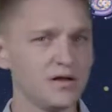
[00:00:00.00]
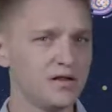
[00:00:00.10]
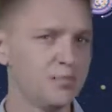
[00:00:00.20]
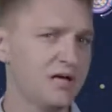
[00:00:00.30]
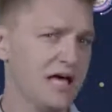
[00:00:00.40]

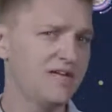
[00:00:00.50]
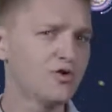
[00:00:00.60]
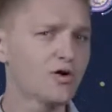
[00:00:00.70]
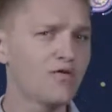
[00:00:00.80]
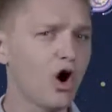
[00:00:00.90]
The
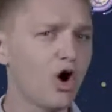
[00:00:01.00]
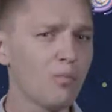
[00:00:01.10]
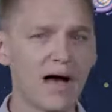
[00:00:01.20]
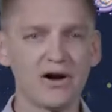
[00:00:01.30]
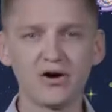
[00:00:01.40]
behavior of all
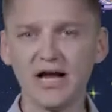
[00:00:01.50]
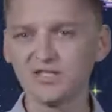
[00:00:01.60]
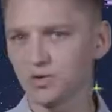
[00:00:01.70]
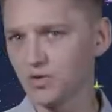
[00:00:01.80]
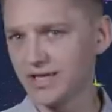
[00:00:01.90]
matter as
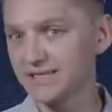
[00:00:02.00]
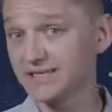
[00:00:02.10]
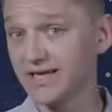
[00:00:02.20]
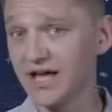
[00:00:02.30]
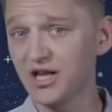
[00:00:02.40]
it relates
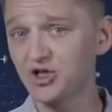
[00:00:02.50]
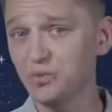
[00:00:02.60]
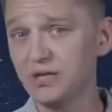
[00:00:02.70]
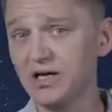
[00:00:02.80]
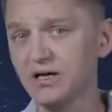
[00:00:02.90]
to
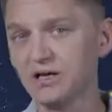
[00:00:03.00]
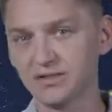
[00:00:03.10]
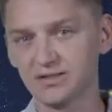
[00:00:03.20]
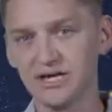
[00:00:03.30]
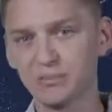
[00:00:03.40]
entropy,
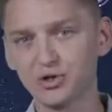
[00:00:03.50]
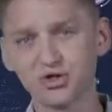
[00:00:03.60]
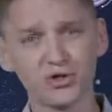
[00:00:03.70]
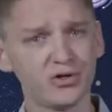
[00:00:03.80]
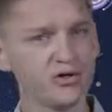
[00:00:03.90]

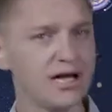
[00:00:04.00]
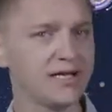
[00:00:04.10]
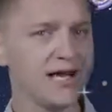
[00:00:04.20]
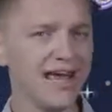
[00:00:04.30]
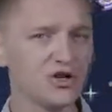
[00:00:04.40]
temperature, and
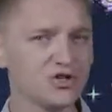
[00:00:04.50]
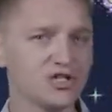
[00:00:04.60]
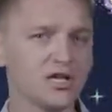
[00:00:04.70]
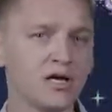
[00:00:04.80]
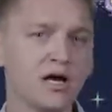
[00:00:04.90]

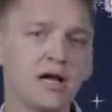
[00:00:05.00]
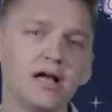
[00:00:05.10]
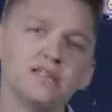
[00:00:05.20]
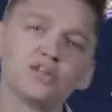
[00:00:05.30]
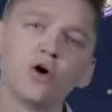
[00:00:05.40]
energy
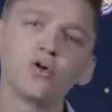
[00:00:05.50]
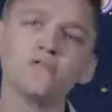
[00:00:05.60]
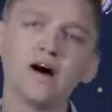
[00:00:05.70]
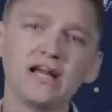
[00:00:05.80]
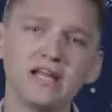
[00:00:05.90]
is
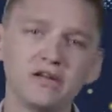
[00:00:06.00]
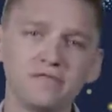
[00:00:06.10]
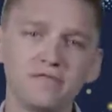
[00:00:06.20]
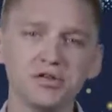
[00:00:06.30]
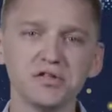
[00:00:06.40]
codified in a
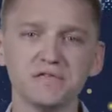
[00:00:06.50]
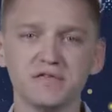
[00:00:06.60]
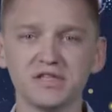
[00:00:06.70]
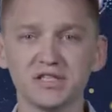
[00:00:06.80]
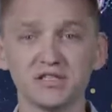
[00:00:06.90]
field of
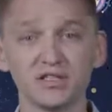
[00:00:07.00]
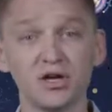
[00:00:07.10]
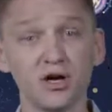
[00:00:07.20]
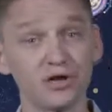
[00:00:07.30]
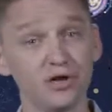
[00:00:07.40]
physics
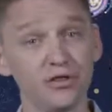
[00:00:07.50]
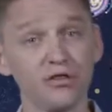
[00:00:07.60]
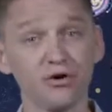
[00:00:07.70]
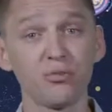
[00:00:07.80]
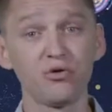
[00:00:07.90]
called
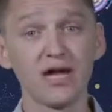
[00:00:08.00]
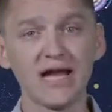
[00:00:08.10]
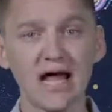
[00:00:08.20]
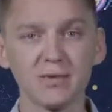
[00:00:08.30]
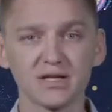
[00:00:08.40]

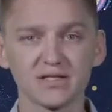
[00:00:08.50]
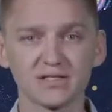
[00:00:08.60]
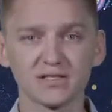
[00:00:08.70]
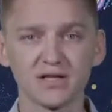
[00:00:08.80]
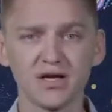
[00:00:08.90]
thermodynamics.